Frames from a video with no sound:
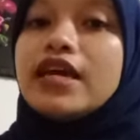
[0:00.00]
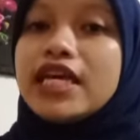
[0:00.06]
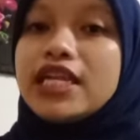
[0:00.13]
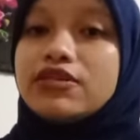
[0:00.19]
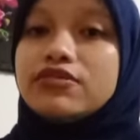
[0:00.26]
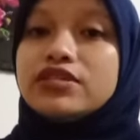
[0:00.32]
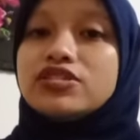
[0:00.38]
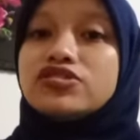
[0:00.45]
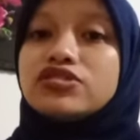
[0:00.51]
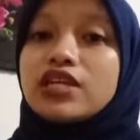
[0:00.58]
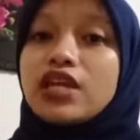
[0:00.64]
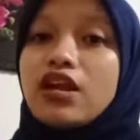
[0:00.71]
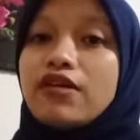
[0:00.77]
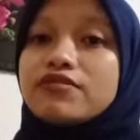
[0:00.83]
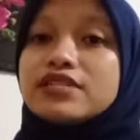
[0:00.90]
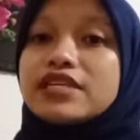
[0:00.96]
Indonesian
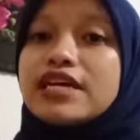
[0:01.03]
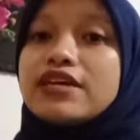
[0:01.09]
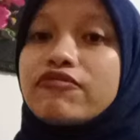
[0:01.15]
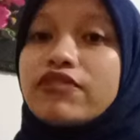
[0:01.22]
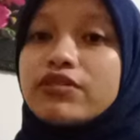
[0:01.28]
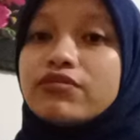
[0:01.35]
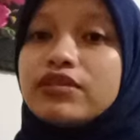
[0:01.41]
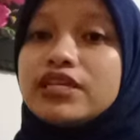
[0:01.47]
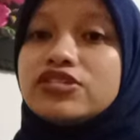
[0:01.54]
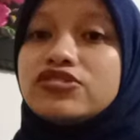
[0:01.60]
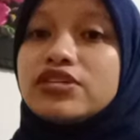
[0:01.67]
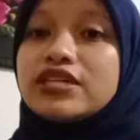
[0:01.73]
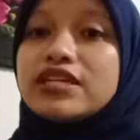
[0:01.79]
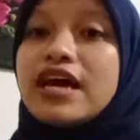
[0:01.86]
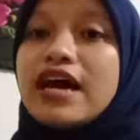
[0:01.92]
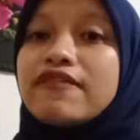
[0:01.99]
laws and
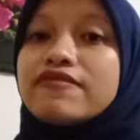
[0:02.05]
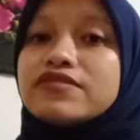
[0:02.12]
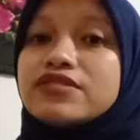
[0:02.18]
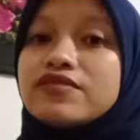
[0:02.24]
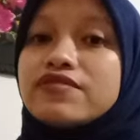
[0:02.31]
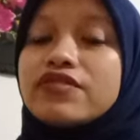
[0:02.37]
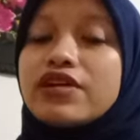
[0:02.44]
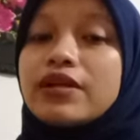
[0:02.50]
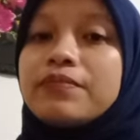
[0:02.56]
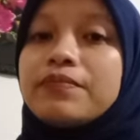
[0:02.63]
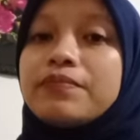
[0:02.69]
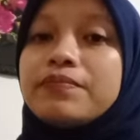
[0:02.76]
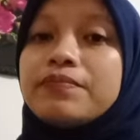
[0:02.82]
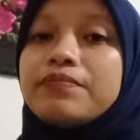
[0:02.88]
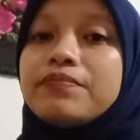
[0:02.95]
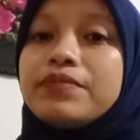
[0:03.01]
regulations have several
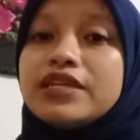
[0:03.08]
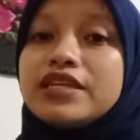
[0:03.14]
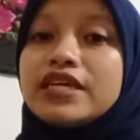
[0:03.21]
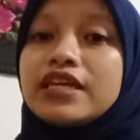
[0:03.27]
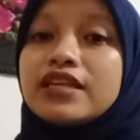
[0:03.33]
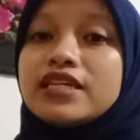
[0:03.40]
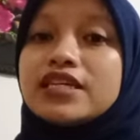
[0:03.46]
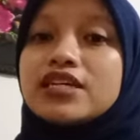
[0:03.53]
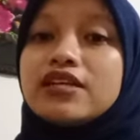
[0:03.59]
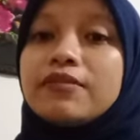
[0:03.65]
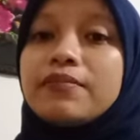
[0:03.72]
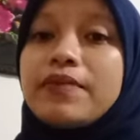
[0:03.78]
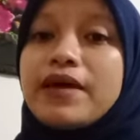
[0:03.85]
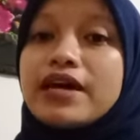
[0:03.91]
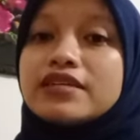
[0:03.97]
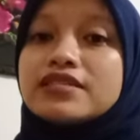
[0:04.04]
binding legal
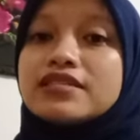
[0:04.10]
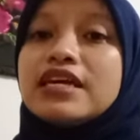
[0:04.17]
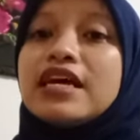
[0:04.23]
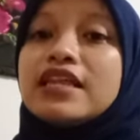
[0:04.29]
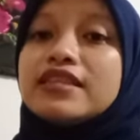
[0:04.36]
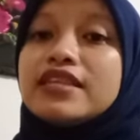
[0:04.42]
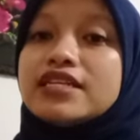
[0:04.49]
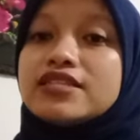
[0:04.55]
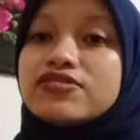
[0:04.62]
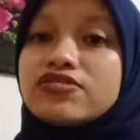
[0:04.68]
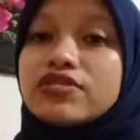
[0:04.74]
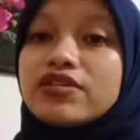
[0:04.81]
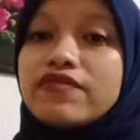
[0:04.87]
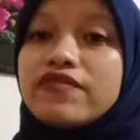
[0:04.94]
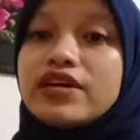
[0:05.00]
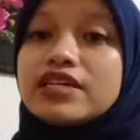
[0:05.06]
bases that
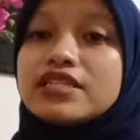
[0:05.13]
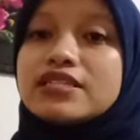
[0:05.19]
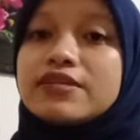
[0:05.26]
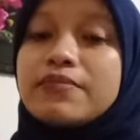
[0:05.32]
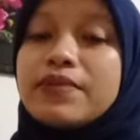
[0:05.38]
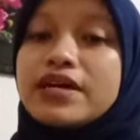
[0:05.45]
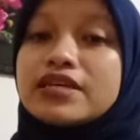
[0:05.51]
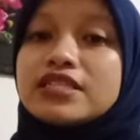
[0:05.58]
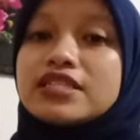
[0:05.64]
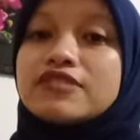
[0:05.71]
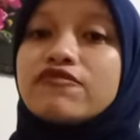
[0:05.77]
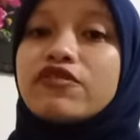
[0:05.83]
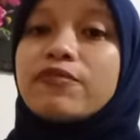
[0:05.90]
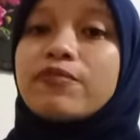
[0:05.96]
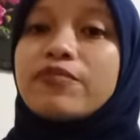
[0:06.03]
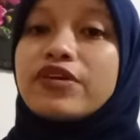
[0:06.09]
serve as the basis
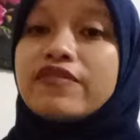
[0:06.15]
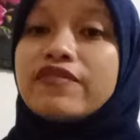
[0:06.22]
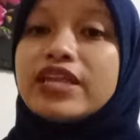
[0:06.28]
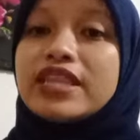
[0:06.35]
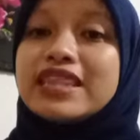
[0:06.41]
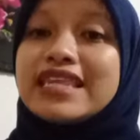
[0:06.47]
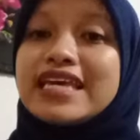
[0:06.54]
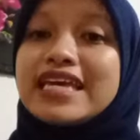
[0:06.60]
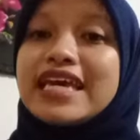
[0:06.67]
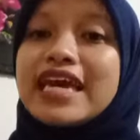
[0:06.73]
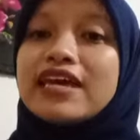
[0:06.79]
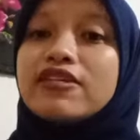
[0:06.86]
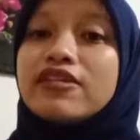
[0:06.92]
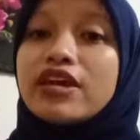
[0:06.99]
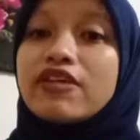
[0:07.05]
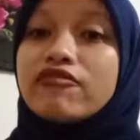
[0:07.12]
for preventing
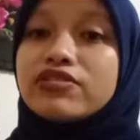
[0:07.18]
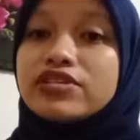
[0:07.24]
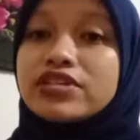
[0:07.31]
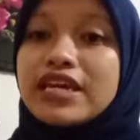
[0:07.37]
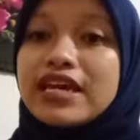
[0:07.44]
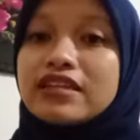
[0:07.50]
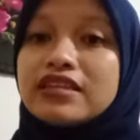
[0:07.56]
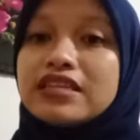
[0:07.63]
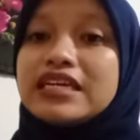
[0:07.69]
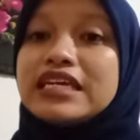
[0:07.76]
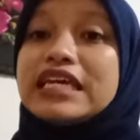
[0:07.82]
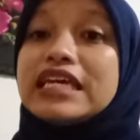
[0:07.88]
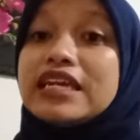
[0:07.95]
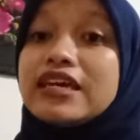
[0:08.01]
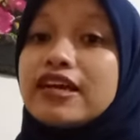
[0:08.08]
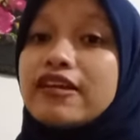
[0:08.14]
and eradicating
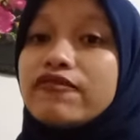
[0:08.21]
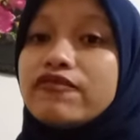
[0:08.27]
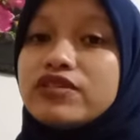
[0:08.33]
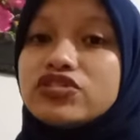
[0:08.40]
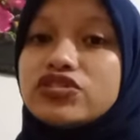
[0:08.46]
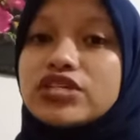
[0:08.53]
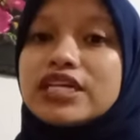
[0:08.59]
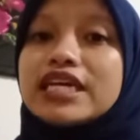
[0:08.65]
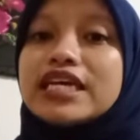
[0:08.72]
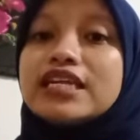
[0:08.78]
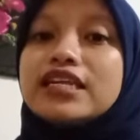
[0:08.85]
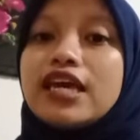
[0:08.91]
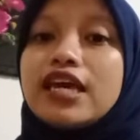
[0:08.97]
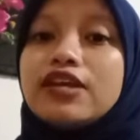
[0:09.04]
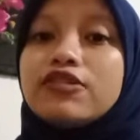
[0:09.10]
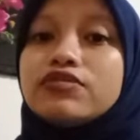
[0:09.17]
illegal fishing in
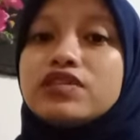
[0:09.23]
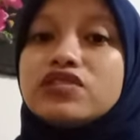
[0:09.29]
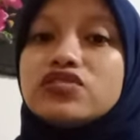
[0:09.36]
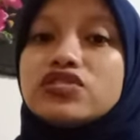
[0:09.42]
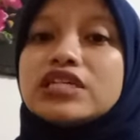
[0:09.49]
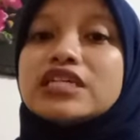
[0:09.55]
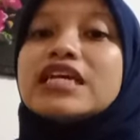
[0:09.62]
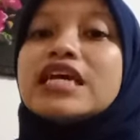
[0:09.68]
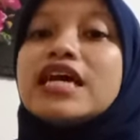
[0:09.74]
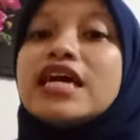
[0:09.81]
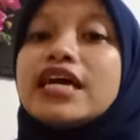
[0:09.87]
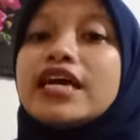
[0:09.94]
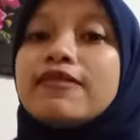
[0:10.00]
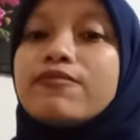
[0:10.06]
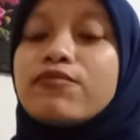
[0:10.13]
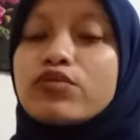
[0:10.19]
Indonesia
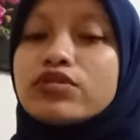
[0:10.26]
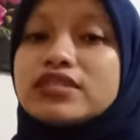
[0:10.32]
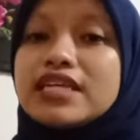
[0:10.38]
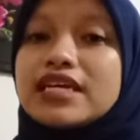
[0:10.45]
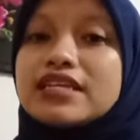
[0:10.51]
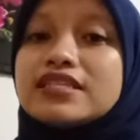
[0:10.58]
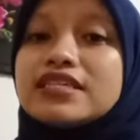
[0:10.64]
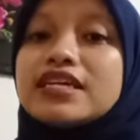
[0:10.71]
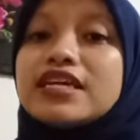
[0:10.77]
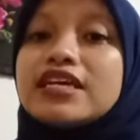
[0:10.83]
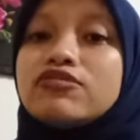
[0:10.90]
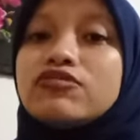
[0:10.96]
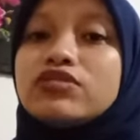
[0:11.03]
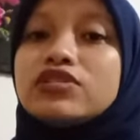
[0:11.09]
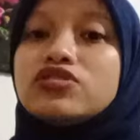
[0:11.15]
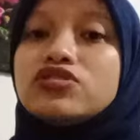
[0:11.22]
in protecting
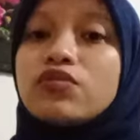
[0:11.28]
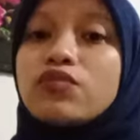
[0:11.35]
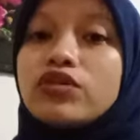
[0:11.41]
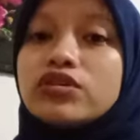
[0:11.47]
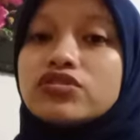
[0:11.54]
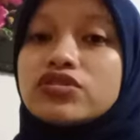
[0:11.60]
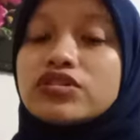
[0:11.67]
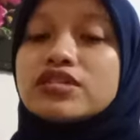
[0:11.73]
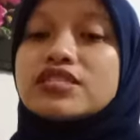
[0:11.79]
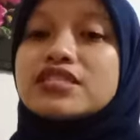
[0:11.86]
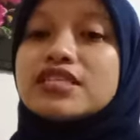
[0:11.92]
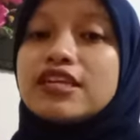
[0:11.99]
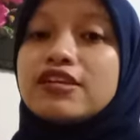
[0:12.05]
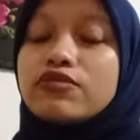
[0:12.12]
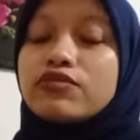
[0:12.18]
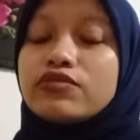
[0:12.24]
Indonesian waters,
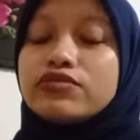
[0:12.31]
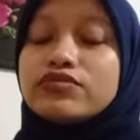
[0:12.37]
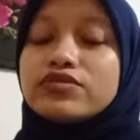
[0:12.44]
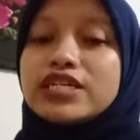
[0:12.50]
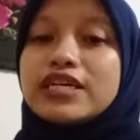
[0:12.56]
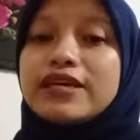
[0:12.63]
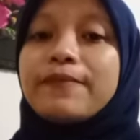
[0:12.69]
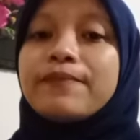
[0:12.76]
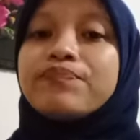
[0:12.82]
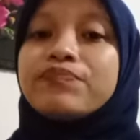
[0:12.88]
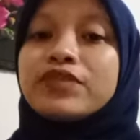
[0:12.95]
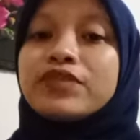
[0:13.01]
including